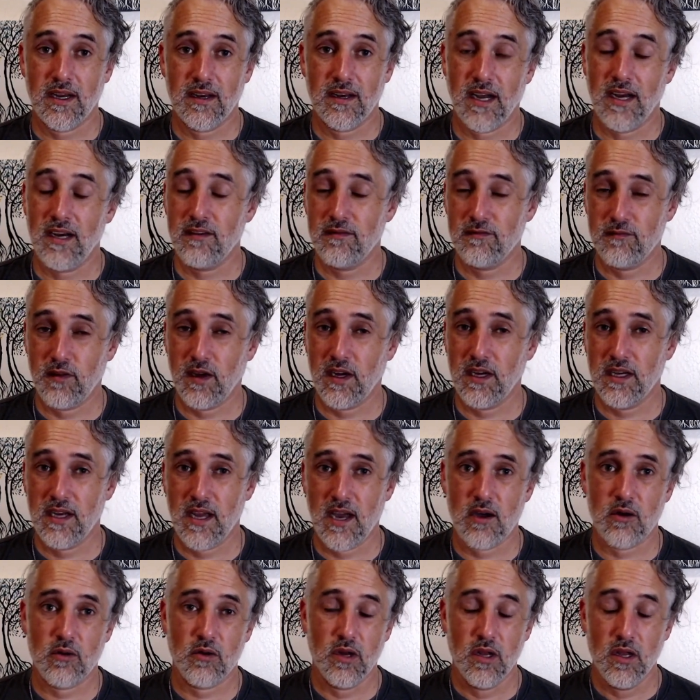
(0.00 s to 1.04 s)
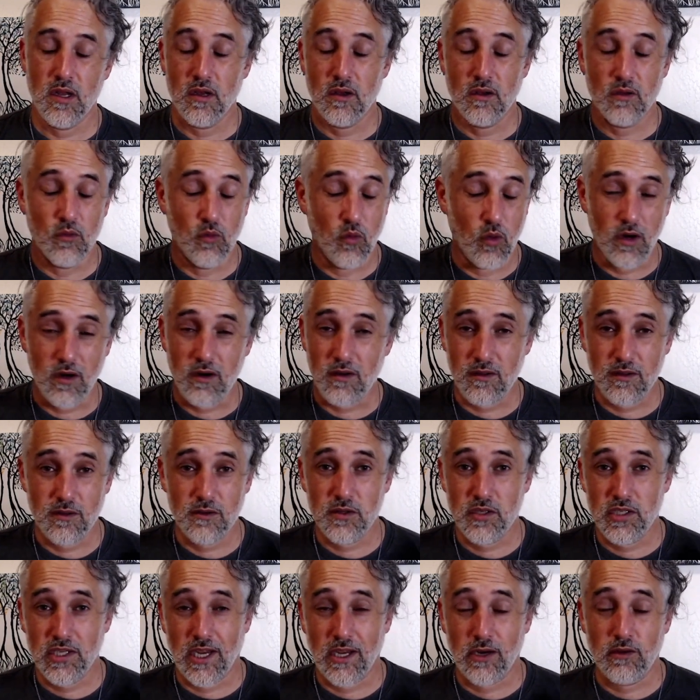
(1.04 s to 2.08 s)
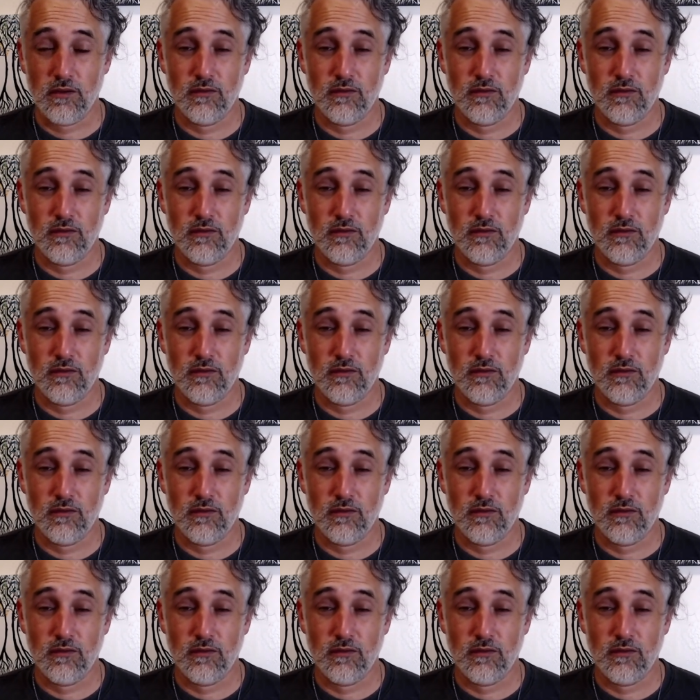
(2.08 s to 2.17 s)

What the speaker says: kind of find out what are those shadow